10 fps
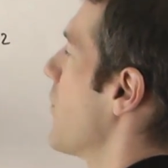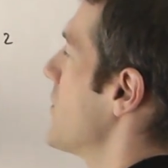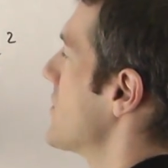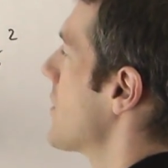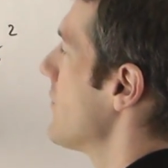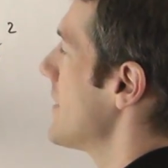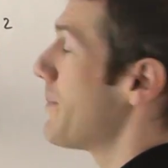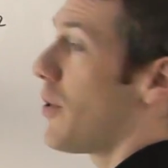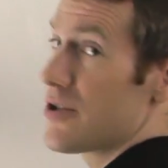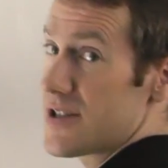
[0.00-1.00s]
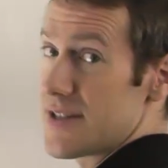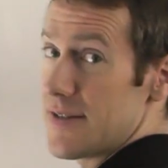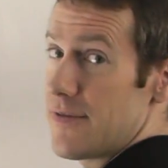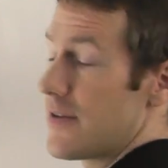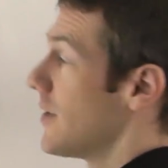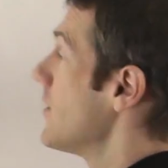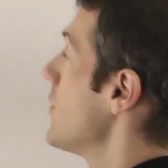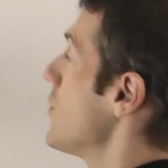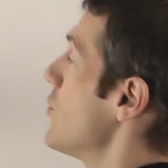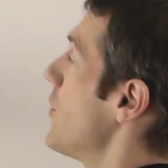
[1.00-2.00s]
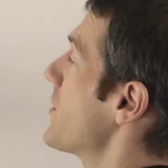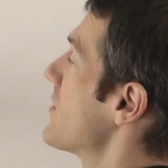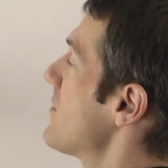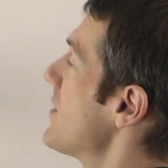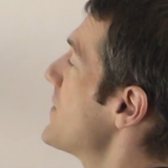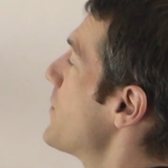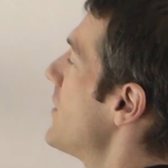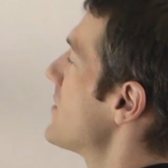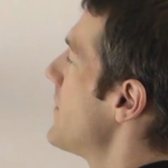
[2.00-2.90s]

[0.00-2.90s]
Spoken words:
which is currently positive, not because of this plus,